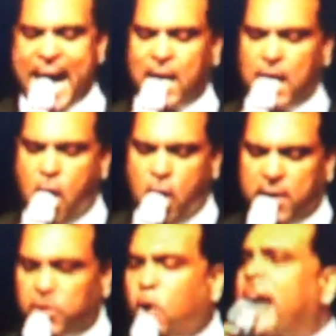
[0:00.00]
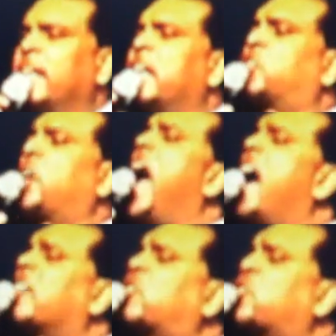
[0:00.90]
down low if you're in the
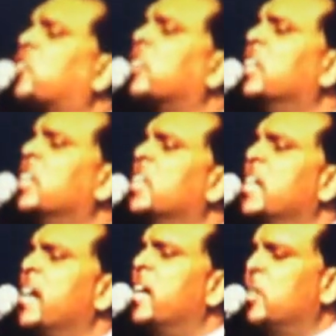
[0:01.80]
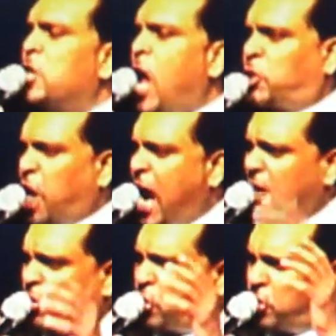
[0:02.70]
church. A
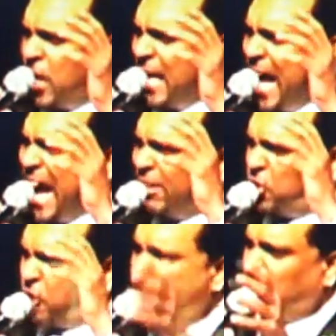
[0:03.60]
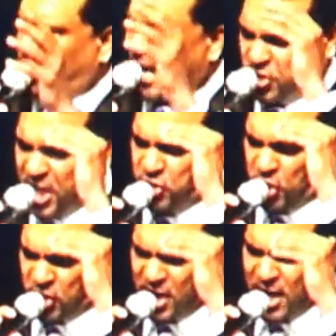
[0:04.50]
church, the last church that
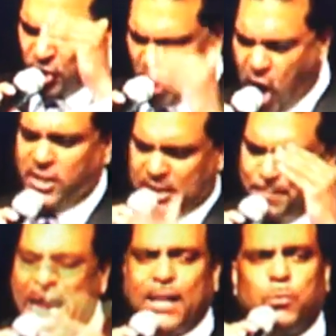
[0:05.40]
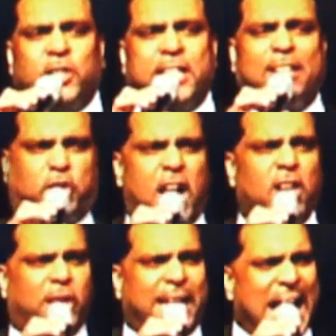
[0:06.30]
Jesus talked about was that
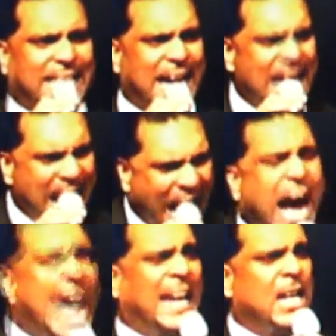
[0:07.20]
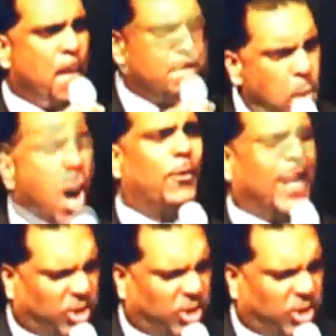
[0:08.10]
church that has a high moral